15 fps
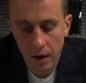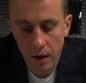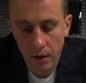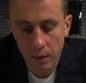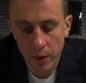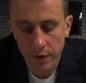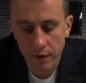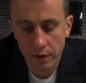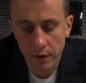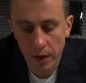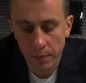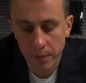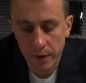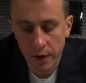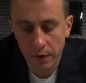Waves
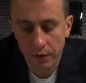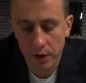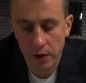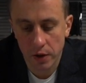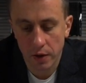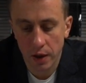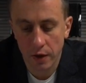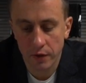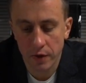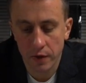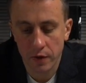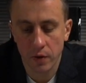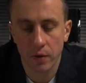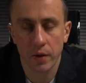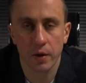development and functionality.
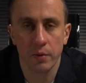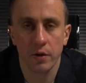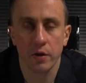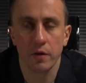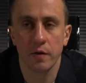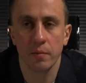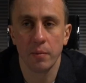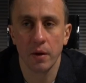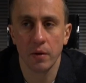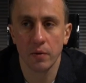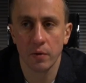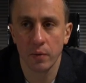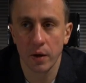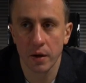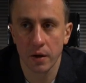So the question is
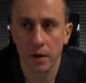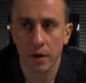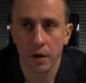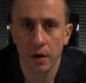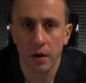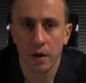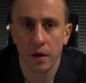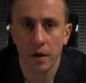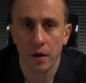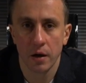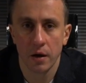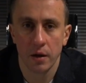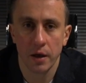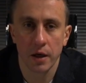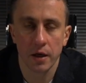about whether
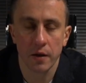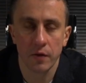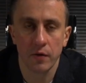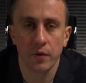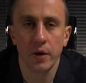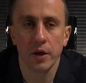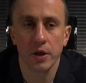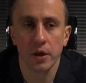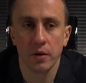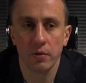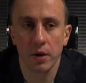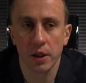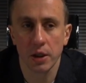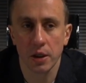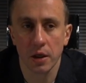like the situation in
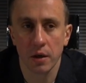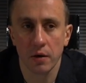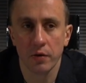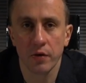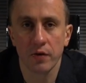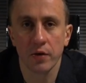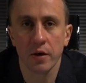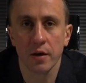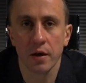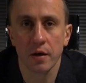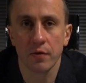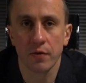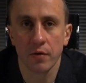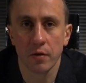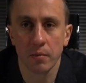Russia restricts us
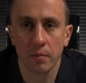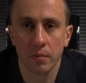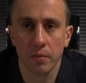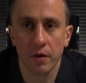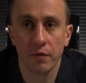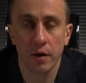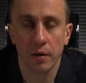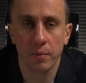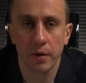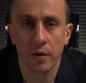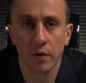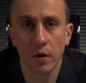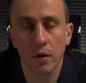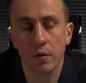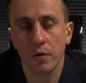from developing.
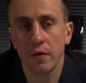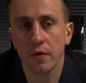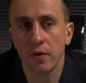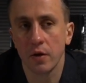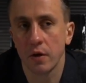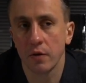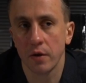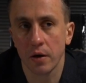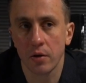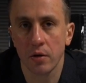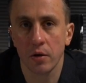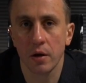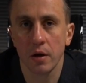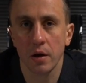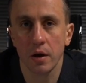No, it's not actually.